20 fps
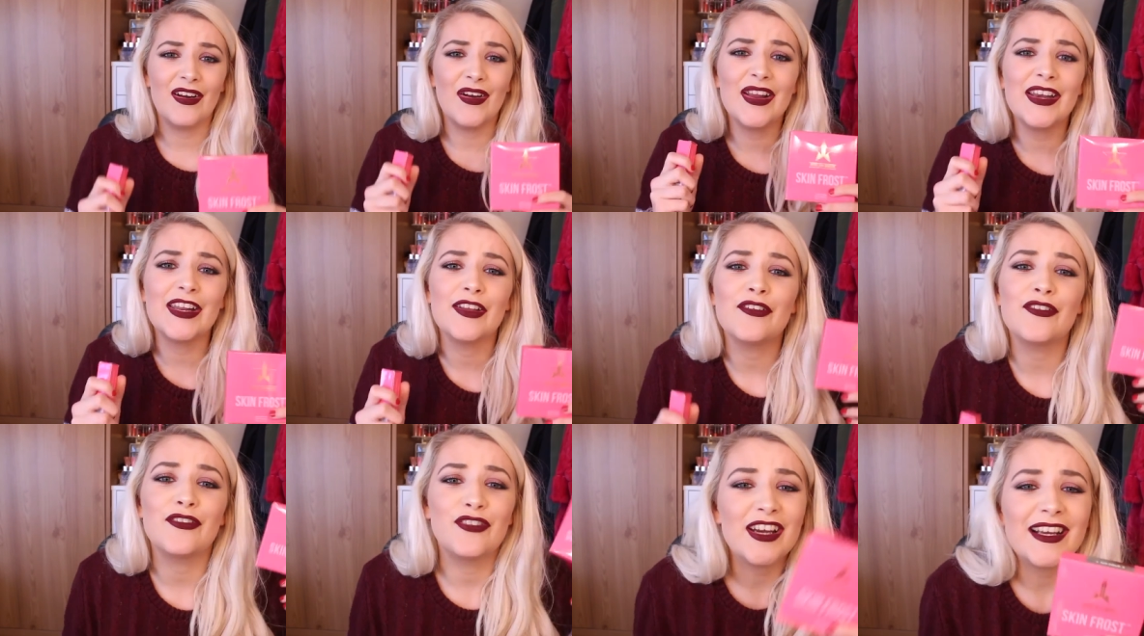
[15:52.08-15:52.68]
I
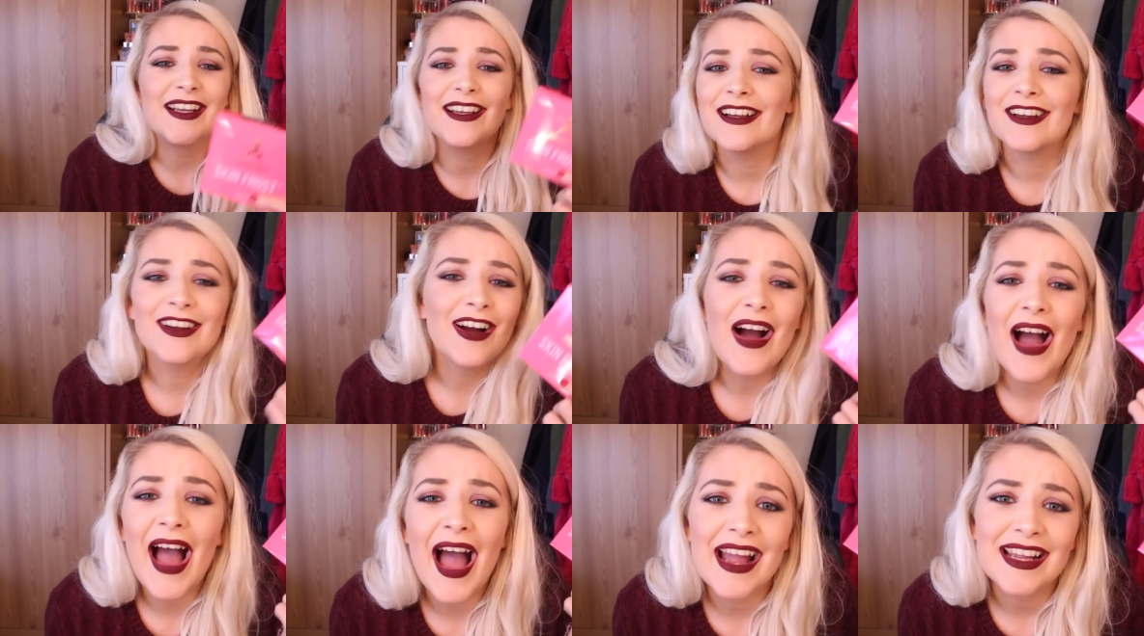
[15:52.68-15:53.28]
only freaking
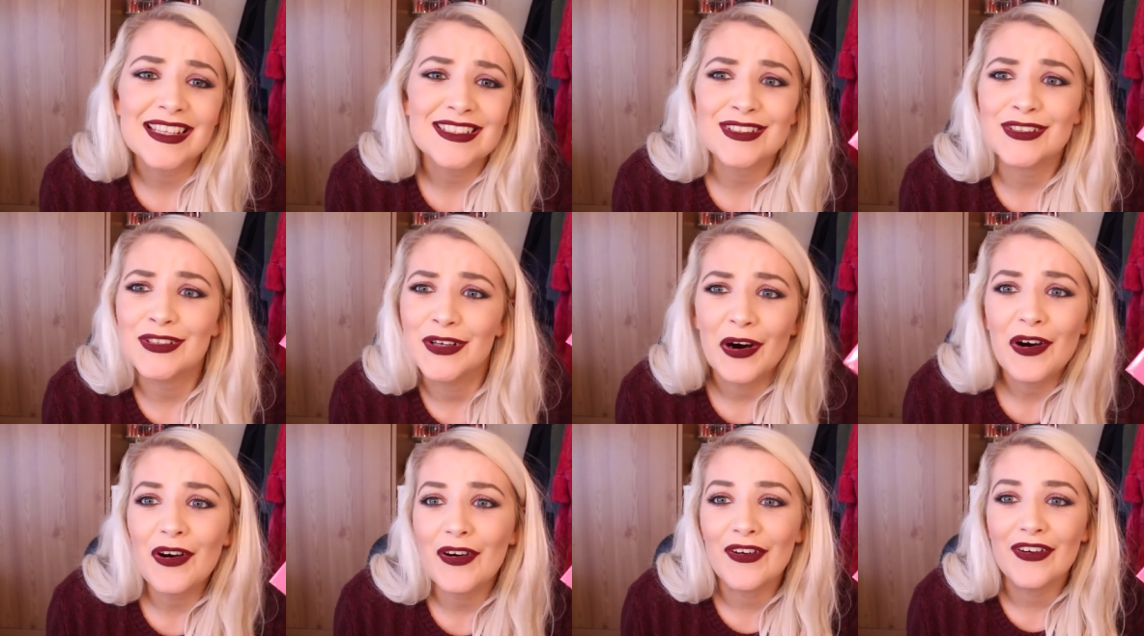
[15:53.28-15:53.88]
got ice
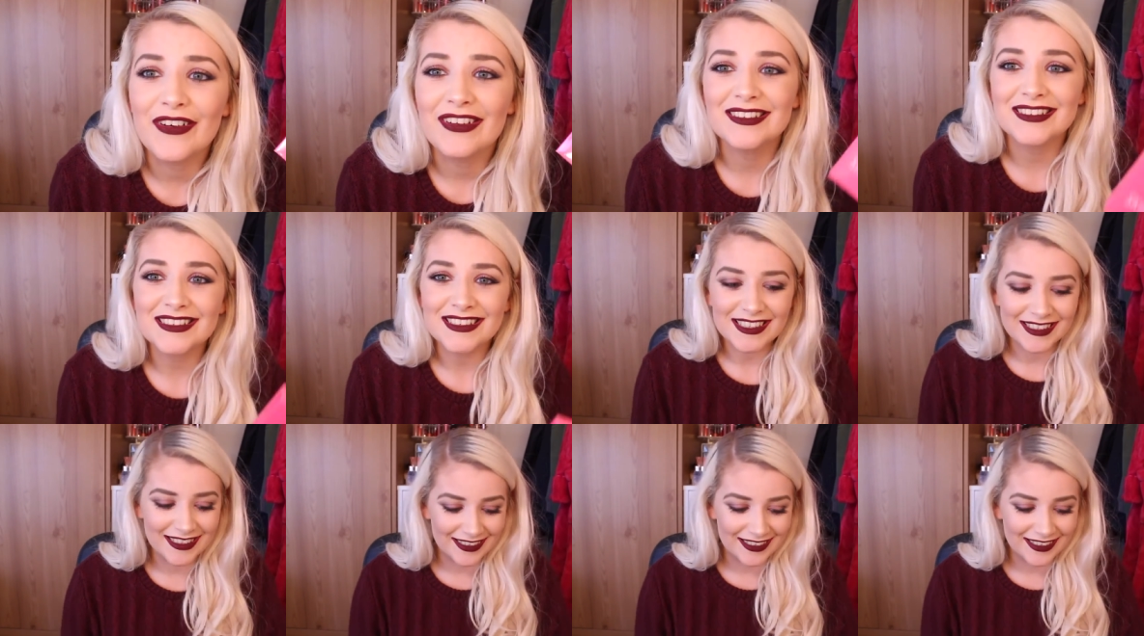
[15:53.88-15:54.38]
cold!